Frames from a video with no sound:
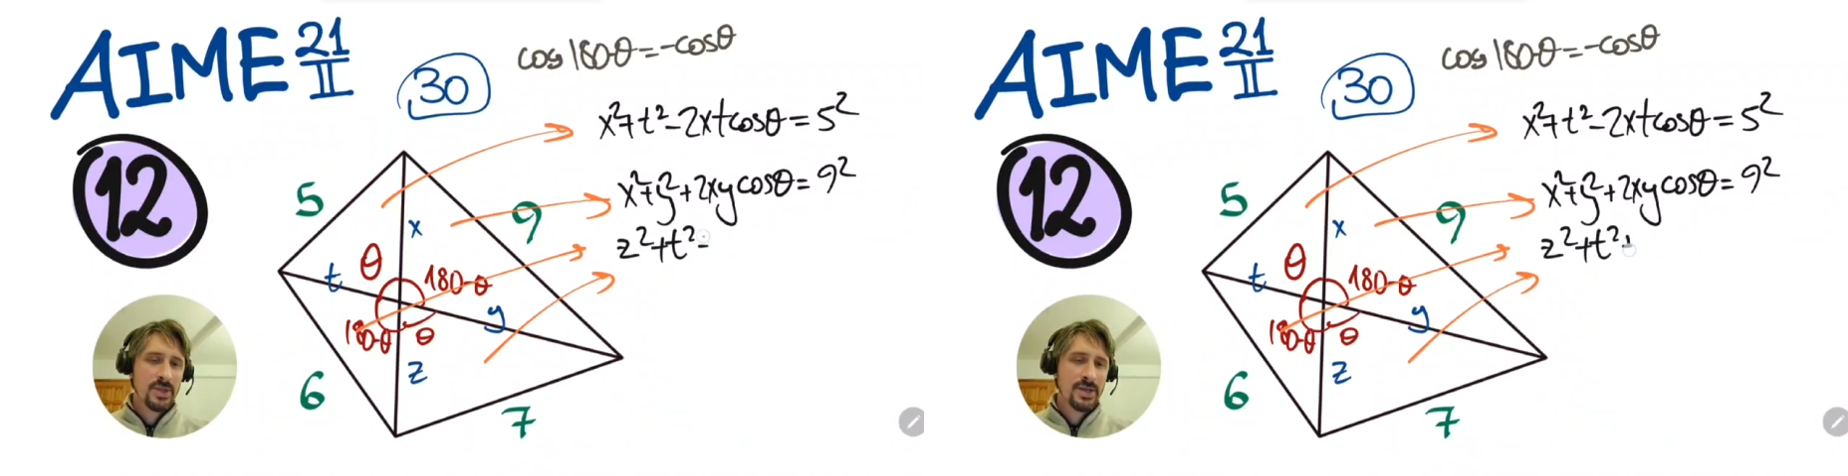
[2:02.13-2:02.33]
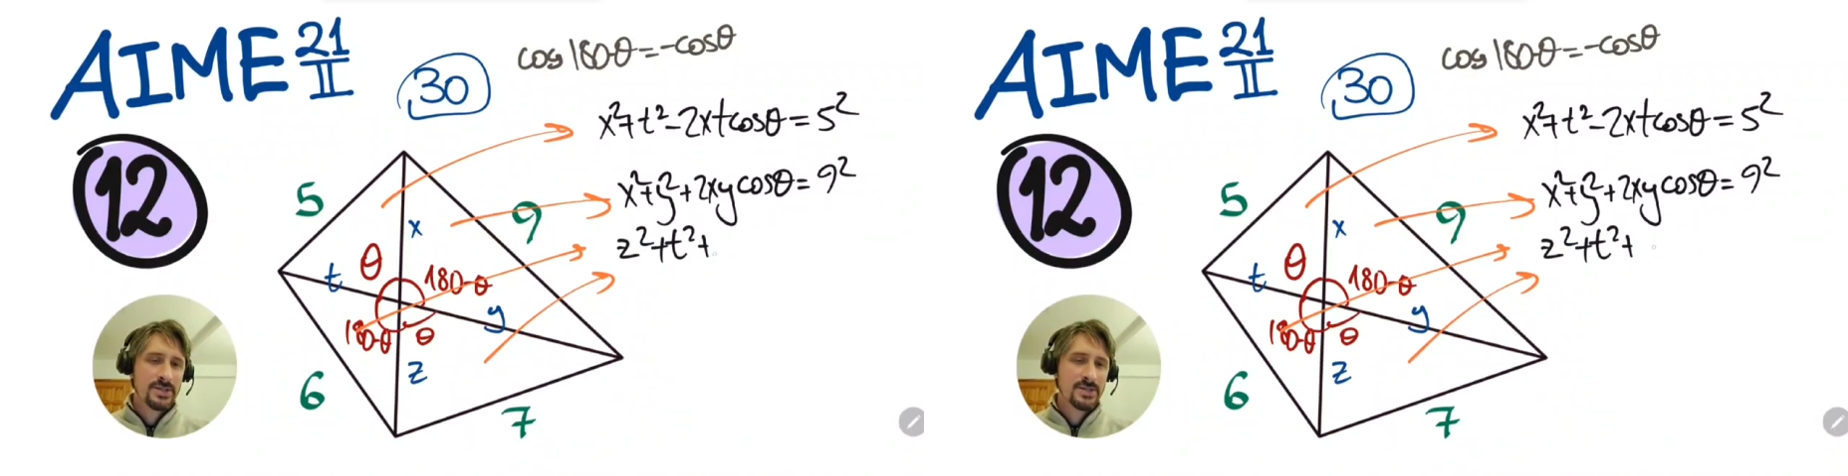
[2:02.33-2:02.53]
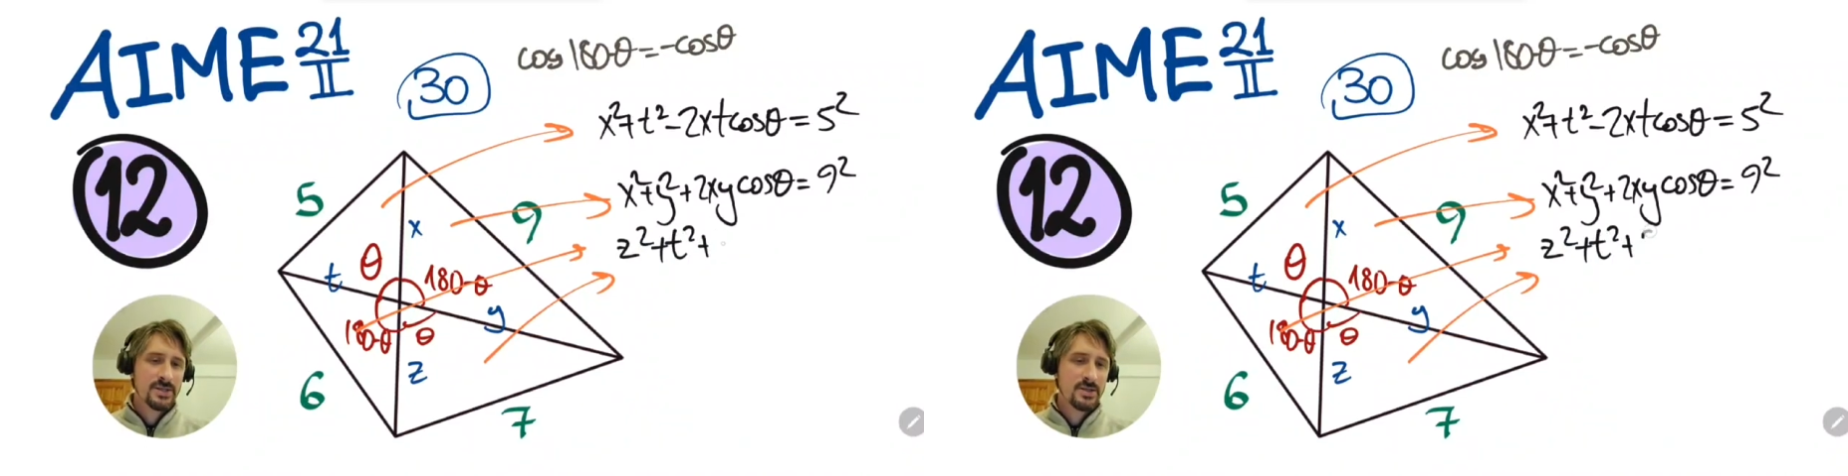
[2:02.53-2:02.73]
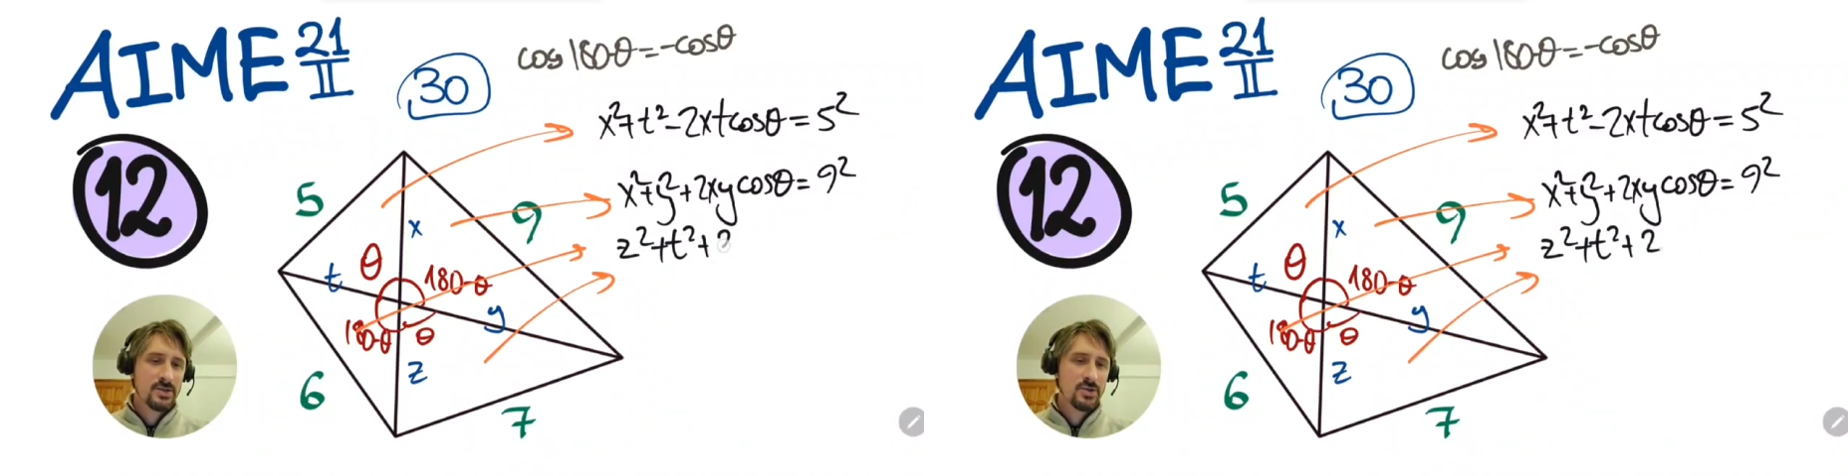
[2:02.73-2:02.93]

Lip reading: plus